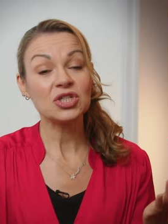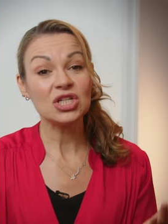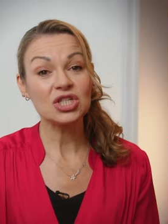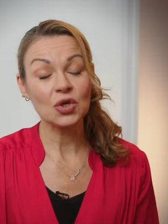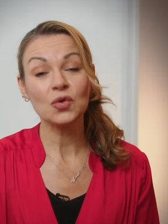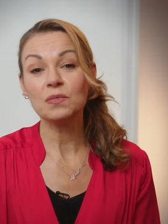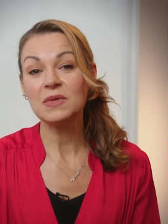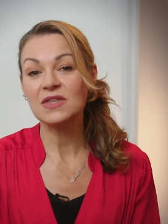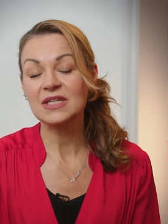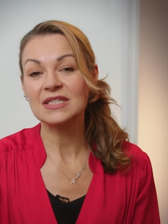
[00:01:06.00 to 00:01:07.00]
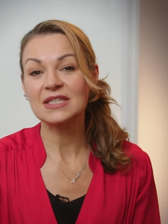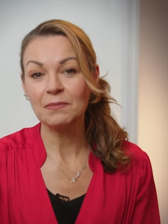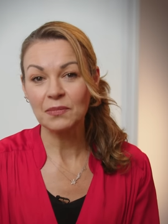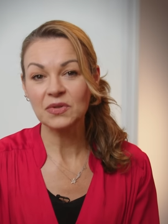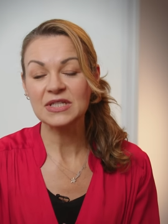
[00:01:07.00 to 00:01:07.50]
But she told me this
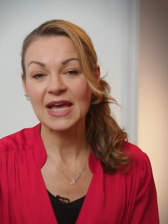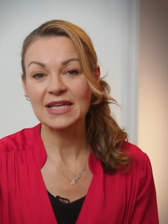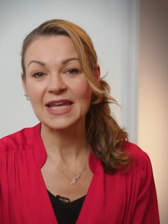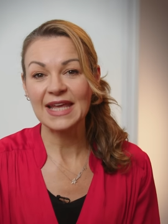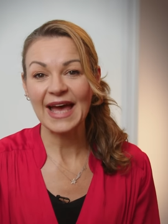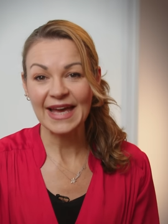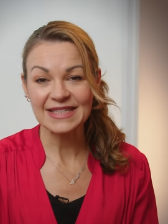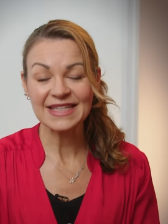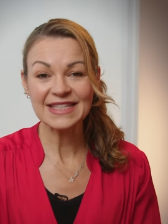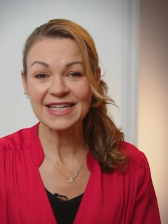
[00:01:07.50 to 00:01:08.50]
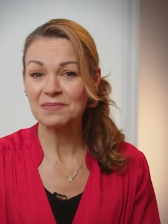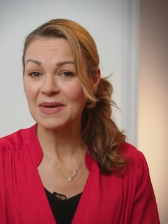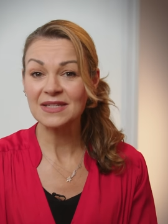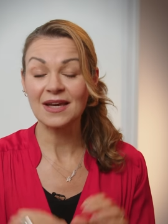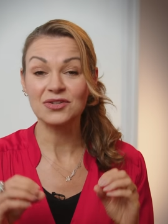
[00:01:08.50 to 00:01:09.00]
simple technique has indeed
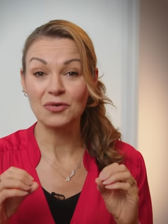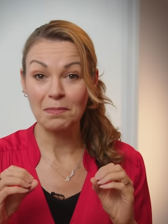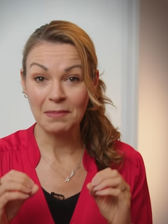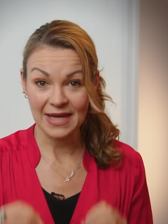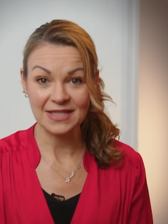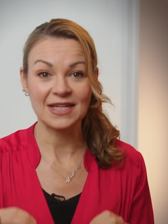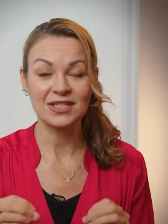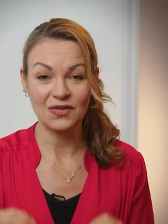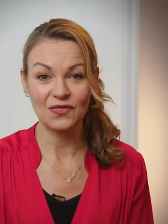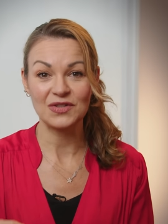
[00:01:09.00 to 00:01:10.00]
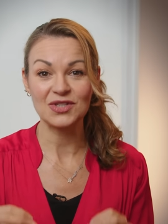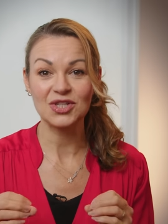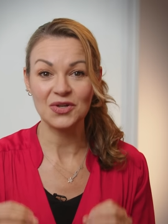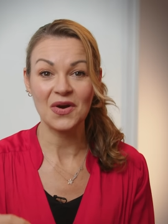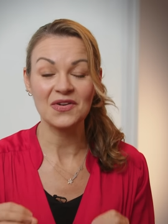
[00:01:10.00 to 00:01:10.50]
made a dramatic difference
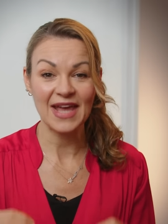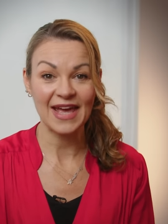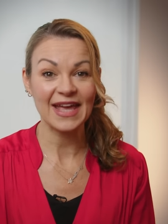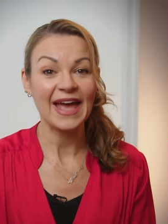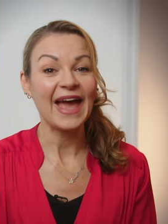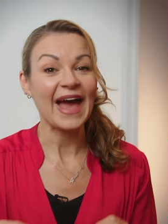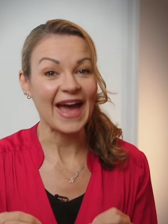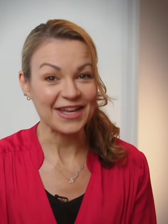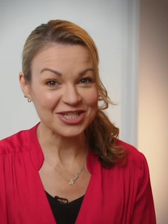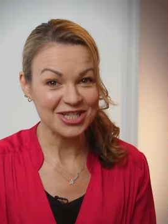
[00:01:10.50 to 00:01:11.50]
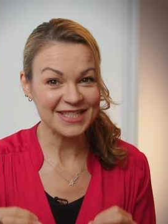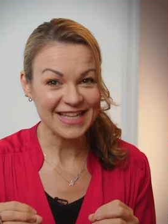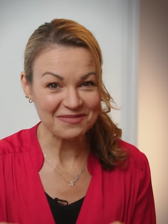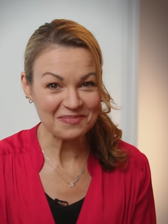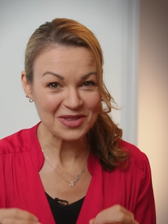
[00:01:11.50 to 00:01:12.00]
to her neck and she
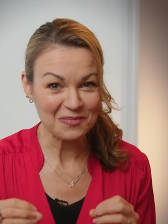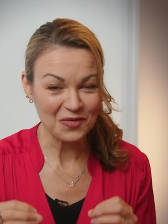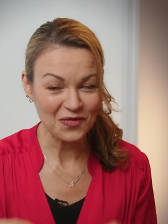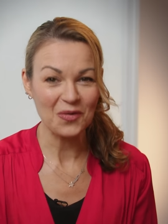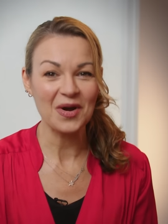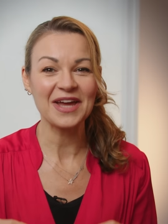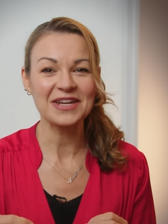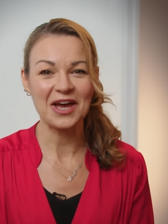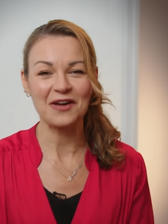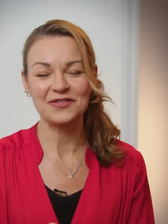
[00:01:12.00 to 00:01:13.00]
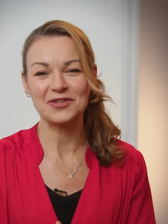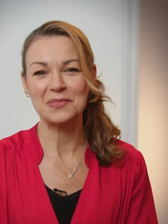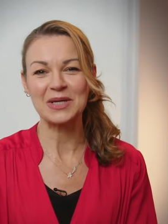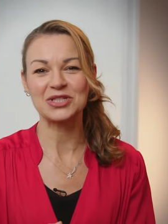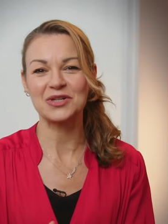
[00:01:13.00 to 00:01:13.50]
sent me the before and after
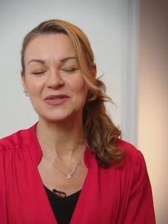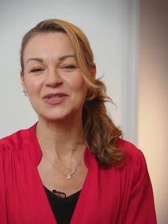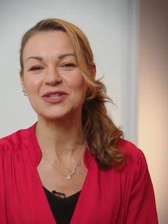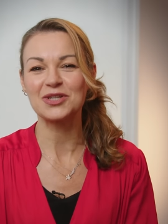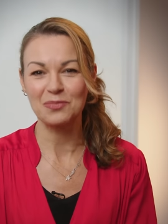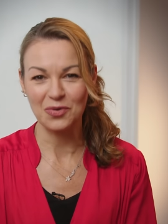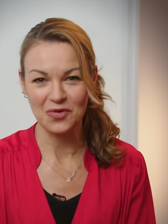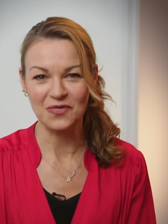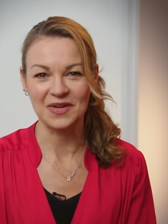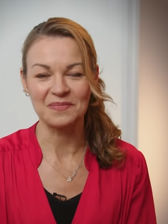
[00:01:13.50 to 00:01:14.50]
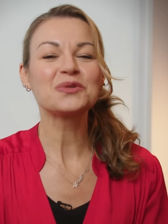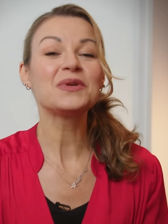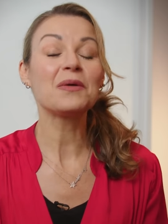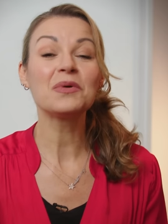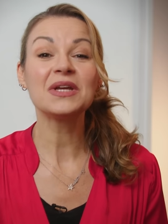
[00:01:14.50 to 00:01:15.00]
pictures to prove it. So
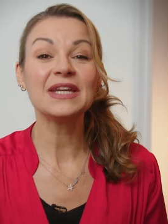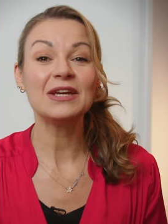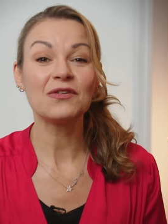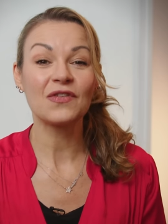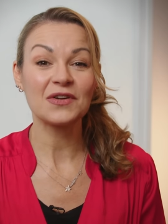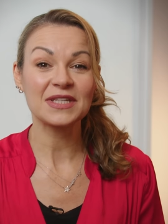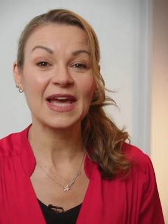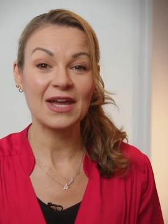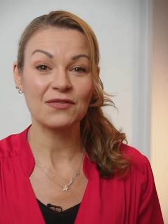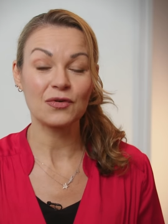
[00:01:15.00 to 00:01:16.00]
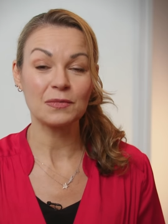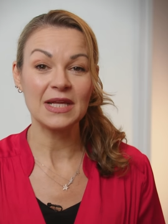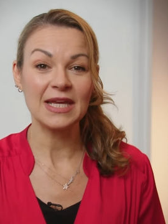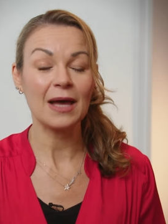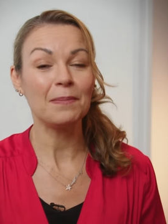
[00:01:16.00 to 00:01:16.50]
now we're going to hear firsthand from
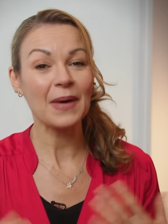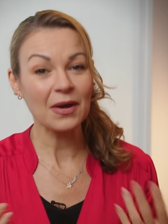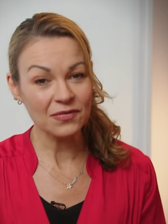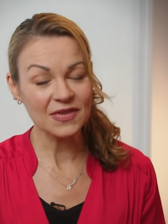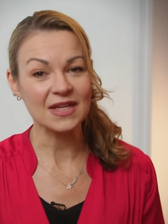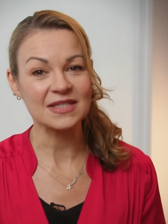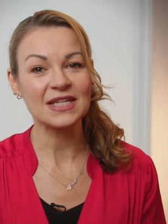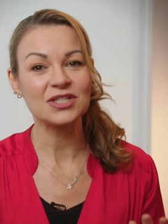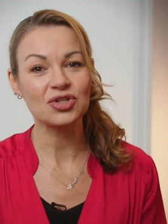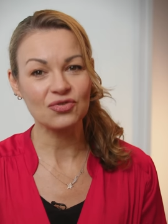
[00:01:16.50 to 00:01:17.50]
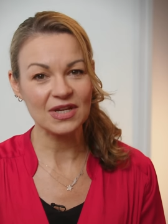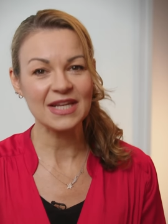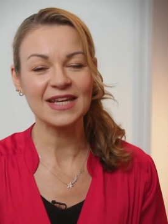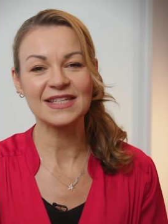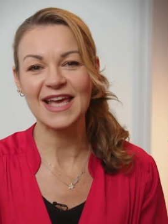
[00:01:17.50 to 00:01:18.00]
Lee about this
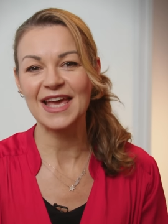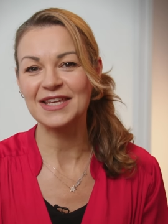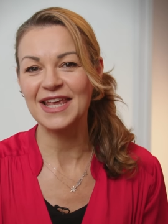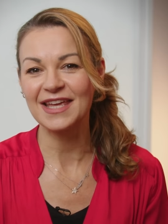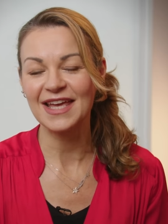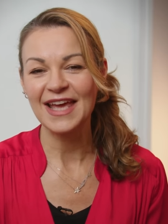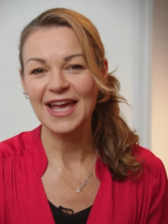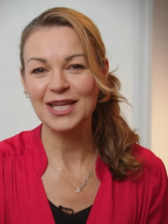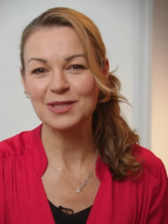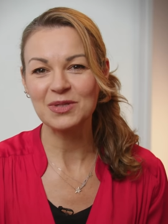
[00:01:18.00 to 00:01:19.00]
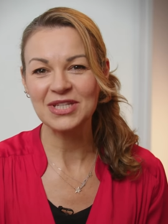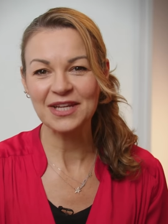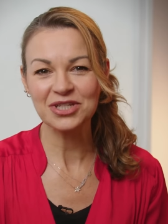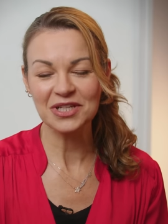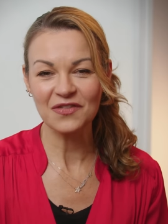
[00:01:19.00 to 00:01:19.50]
intriguing technique, its
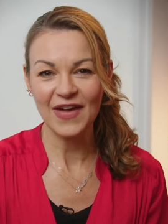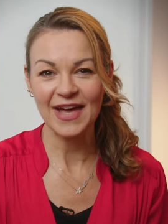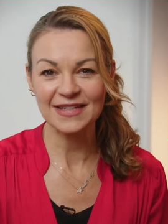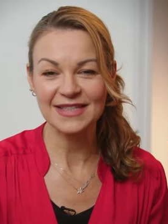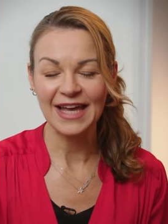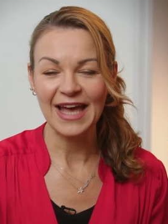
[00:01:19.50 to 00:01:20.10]
potential effects,